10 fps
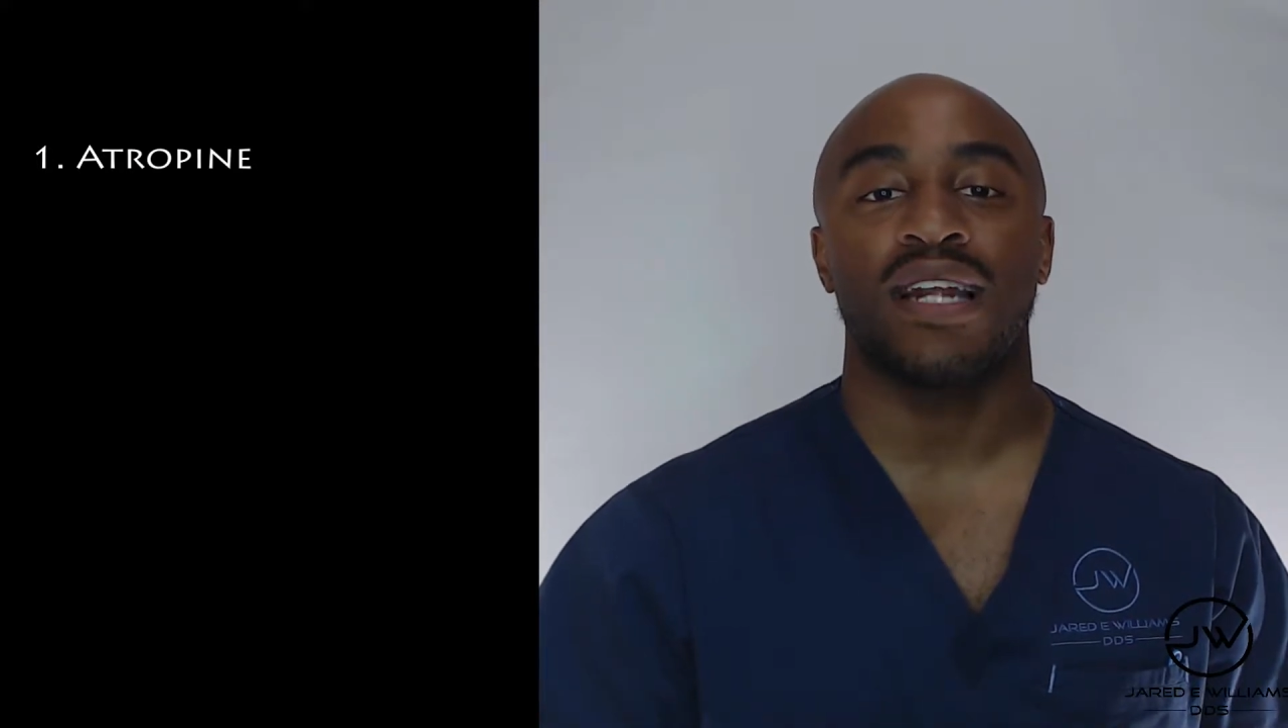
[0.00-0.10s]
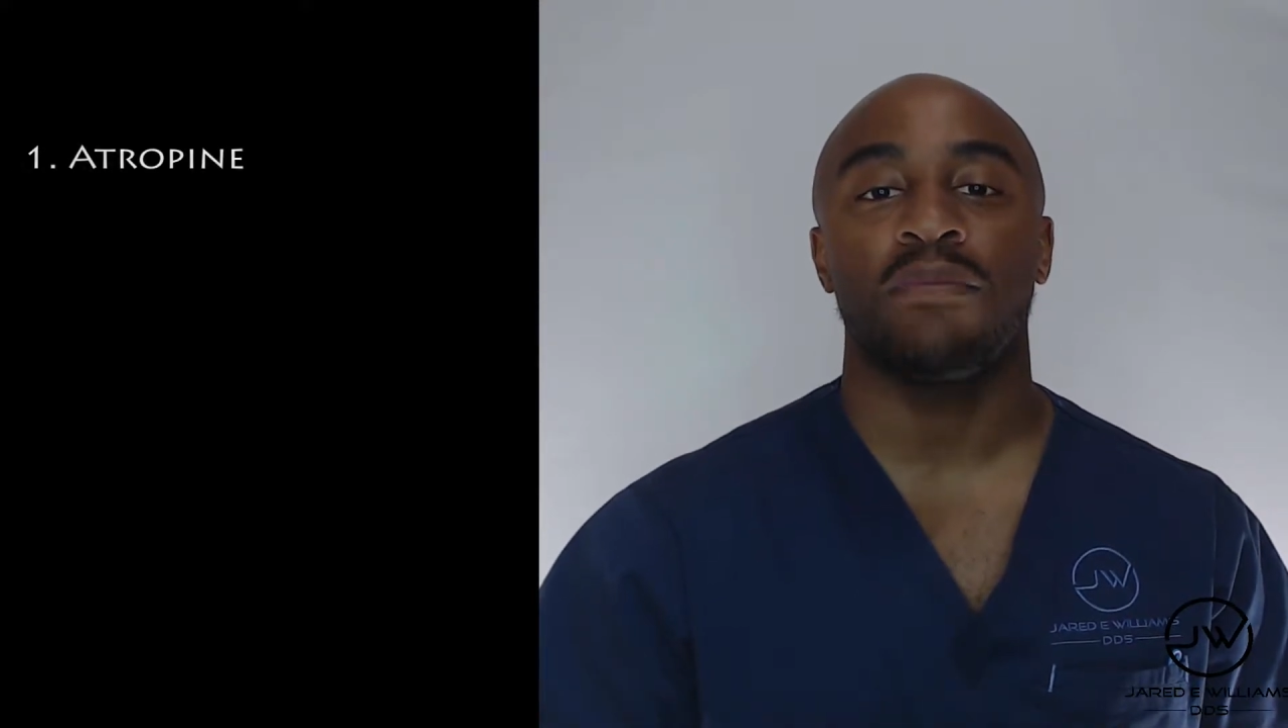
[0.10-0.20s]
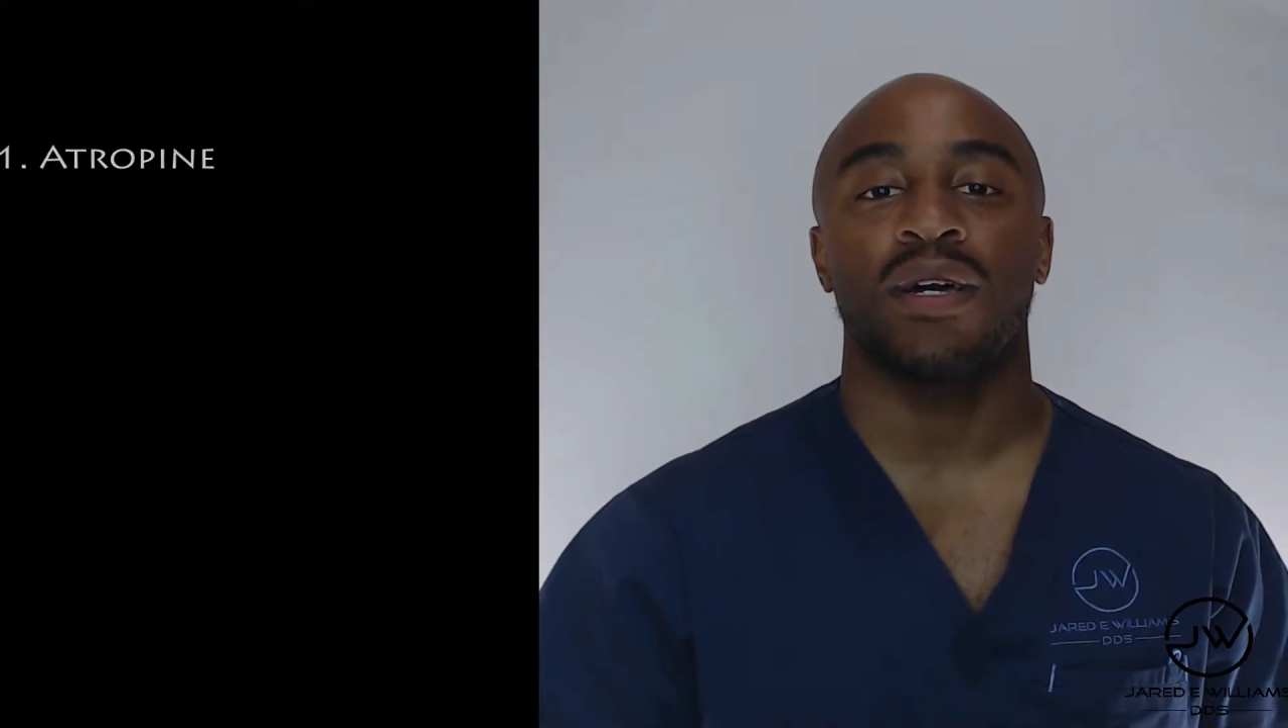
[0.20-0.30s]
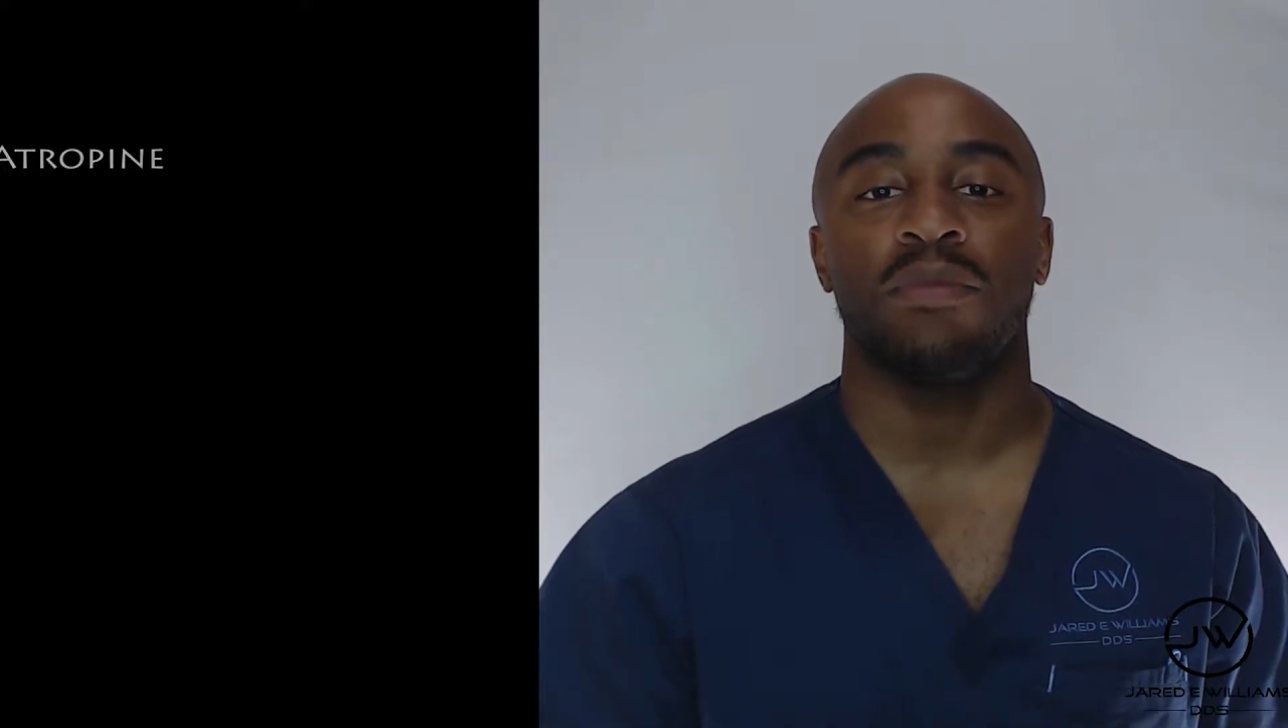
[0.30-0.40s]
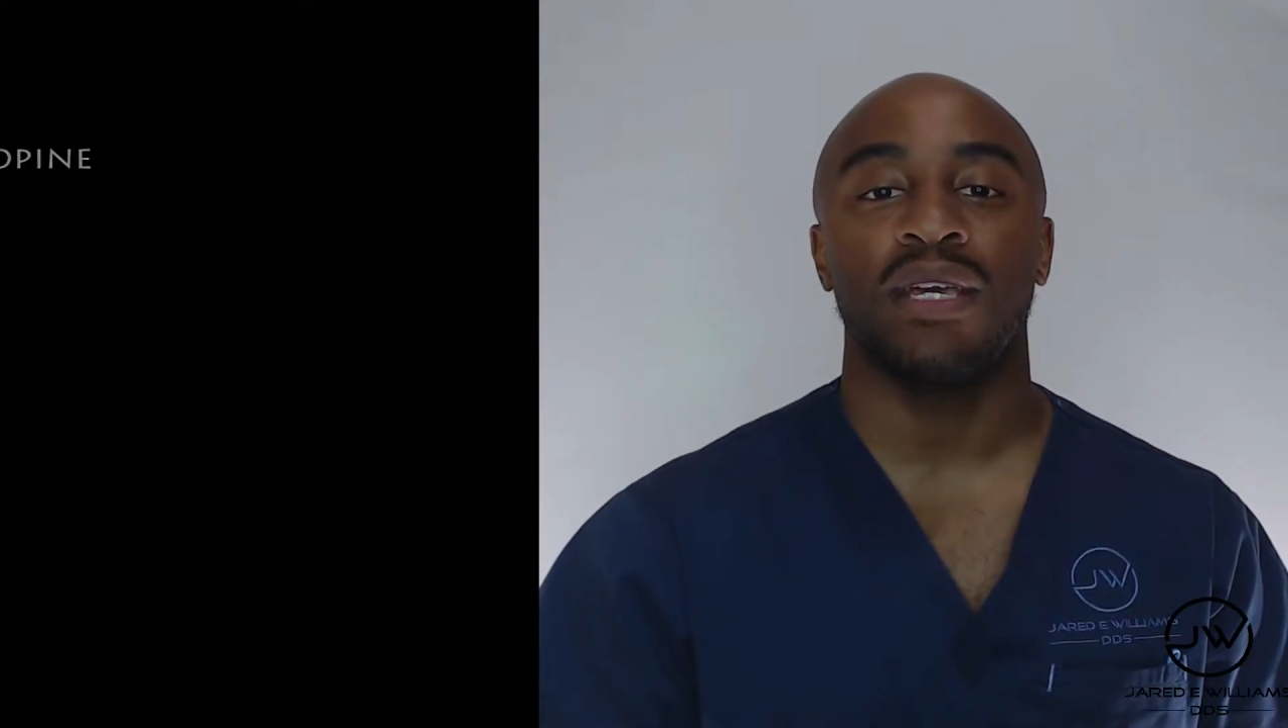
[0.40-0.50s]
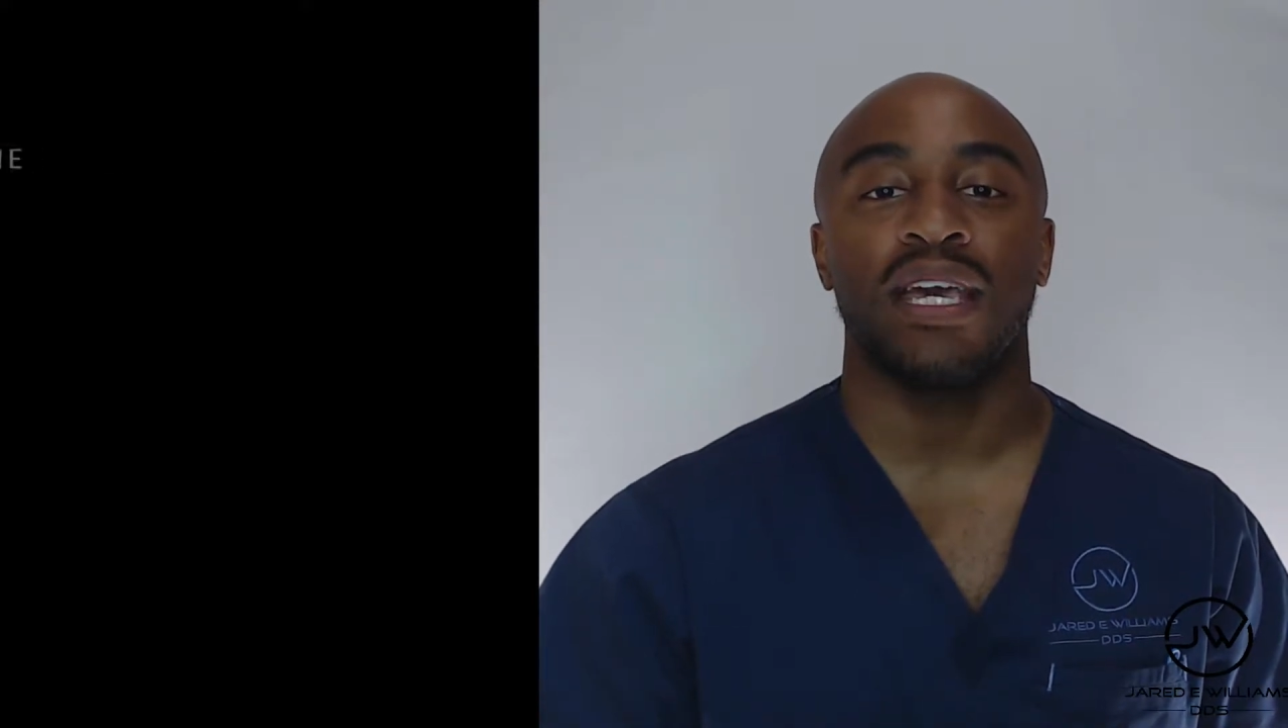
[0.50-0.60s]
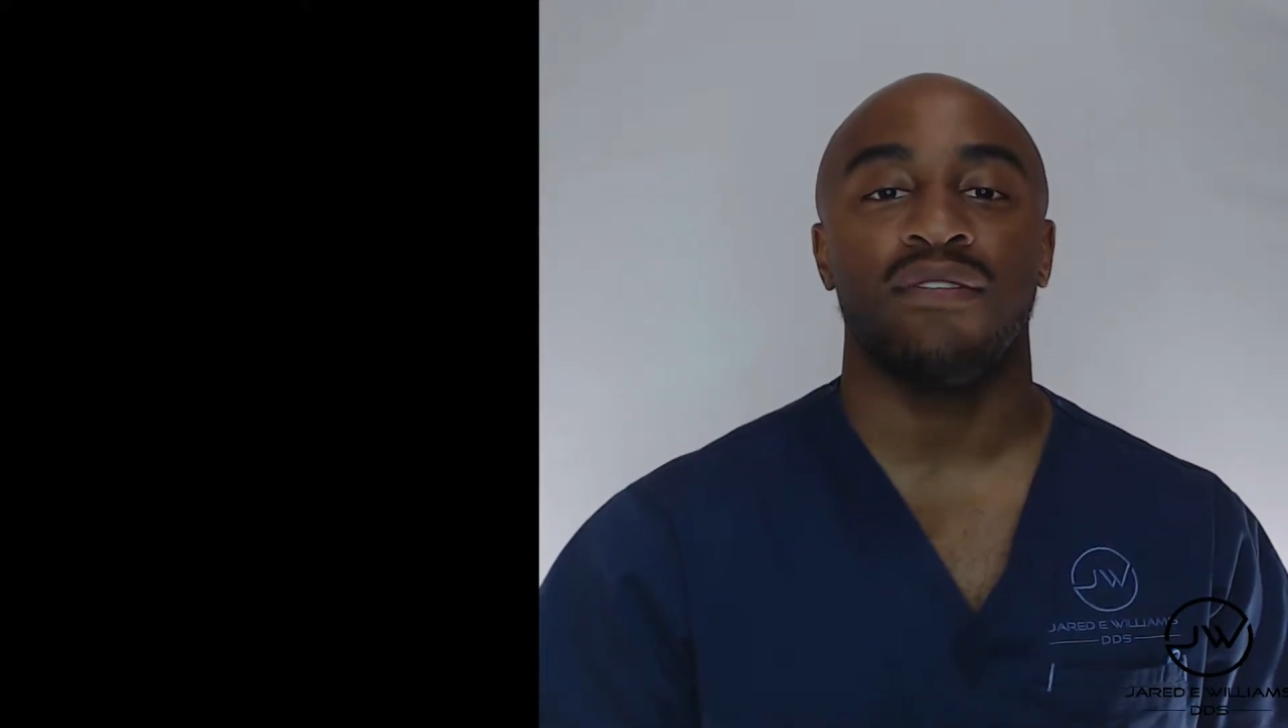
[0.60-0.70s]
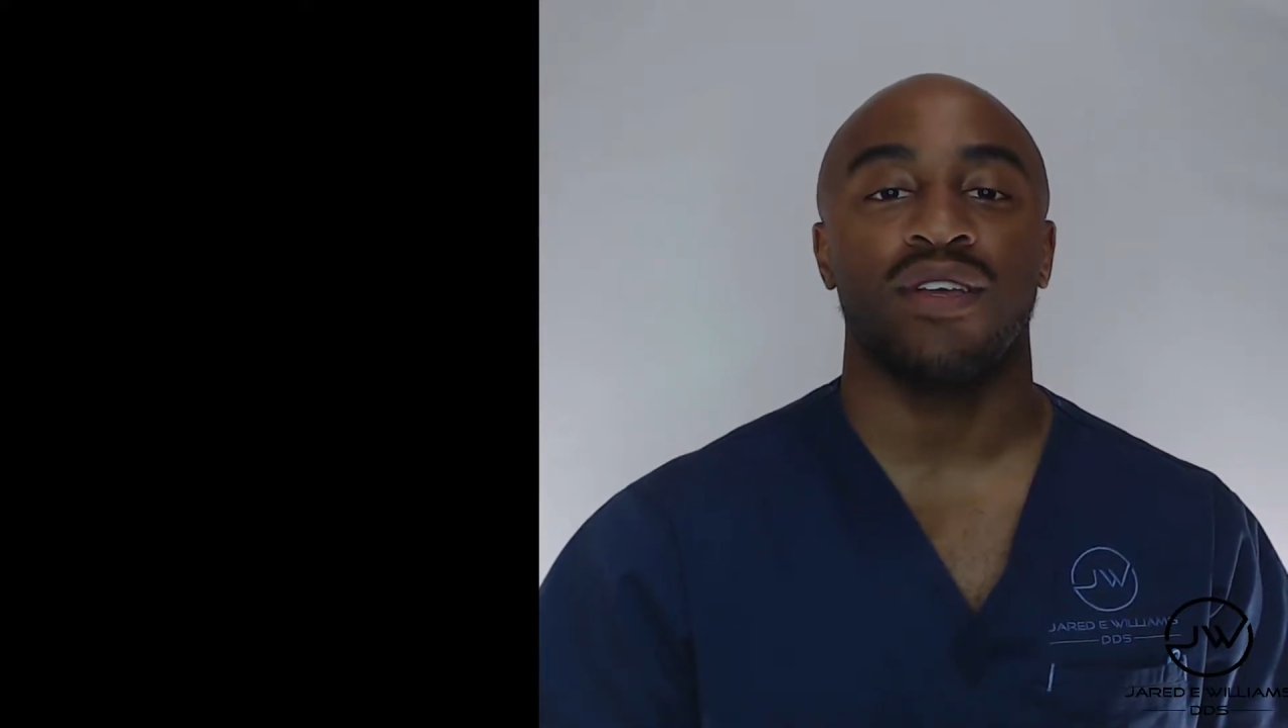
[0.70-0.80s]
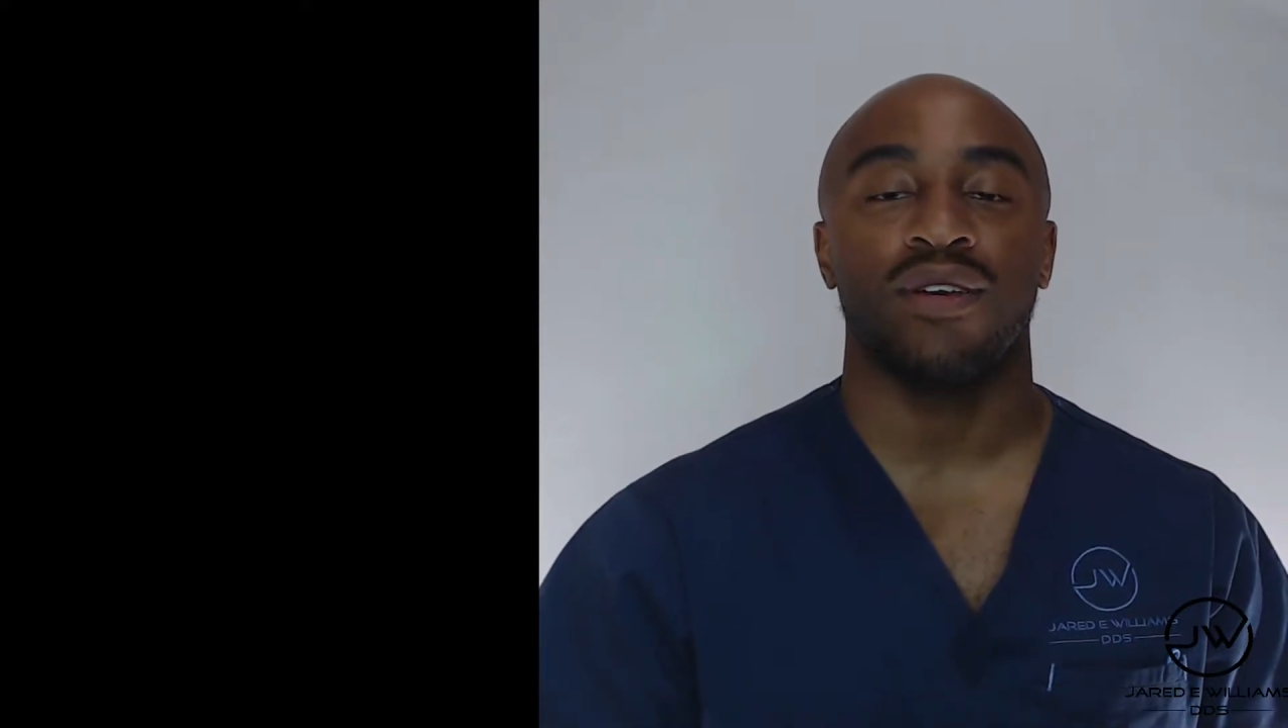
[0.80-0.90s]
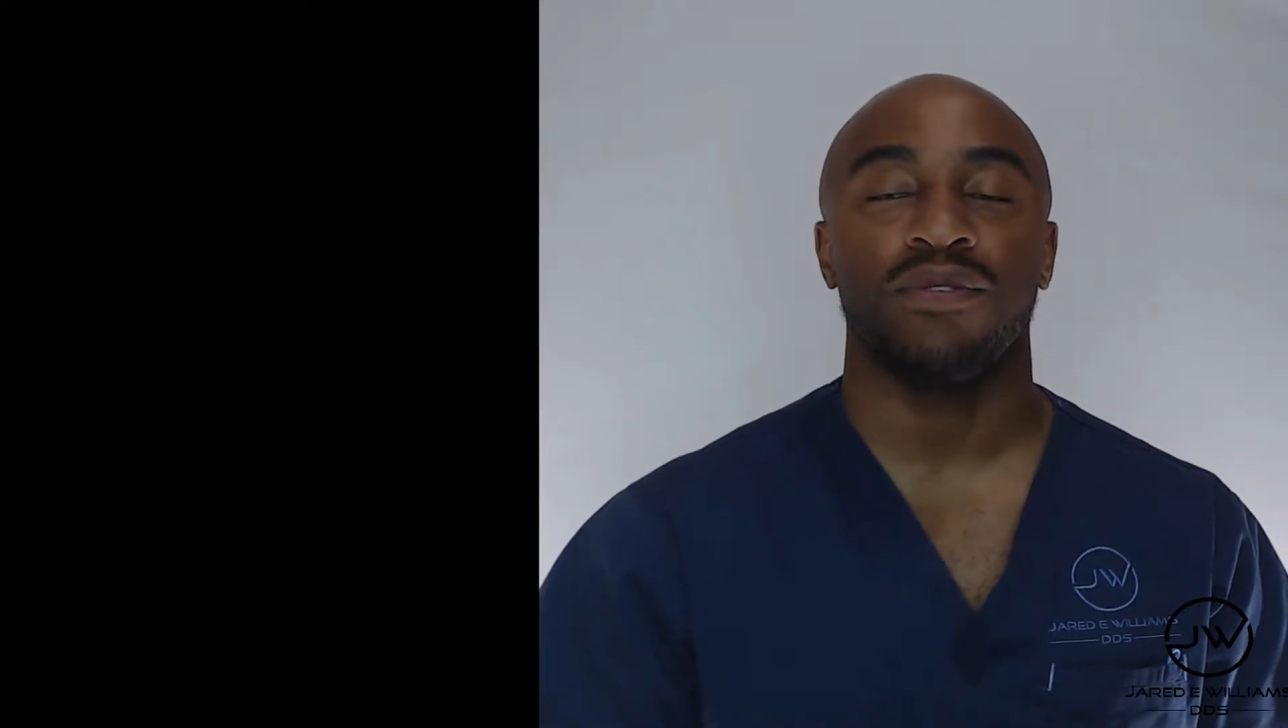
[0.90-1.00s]
I'm going to be
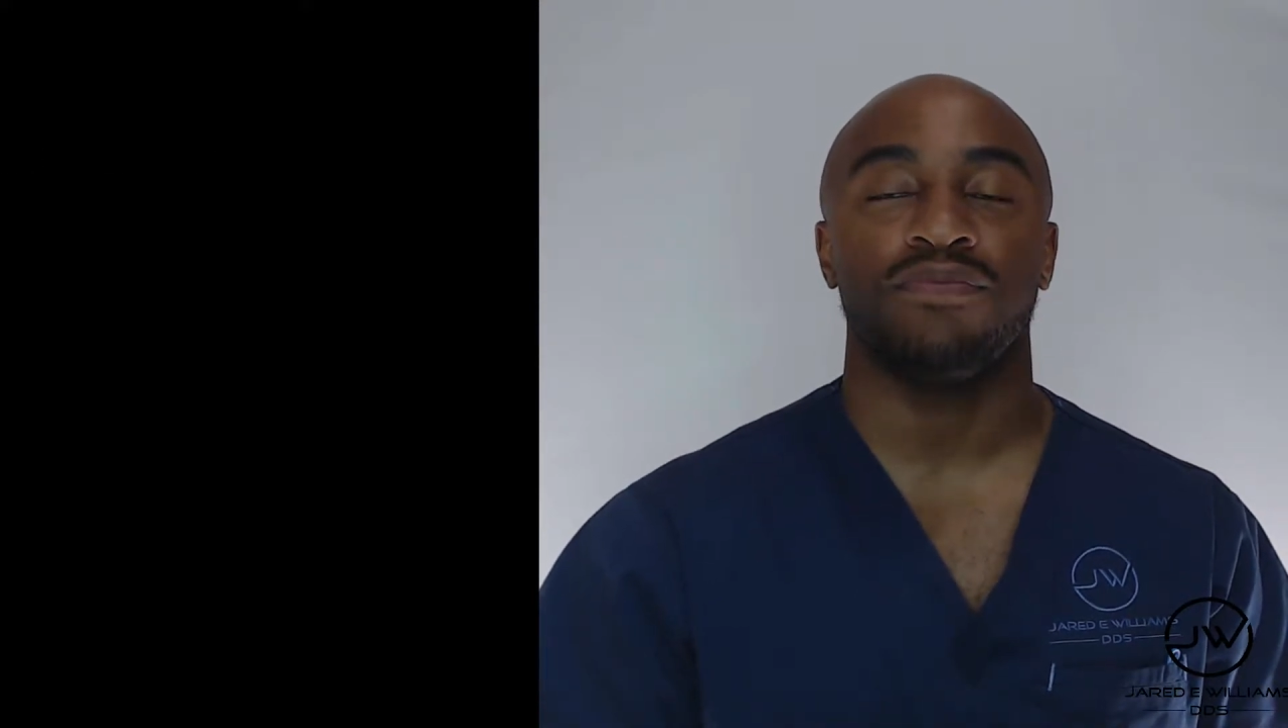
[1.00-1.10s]
giving you.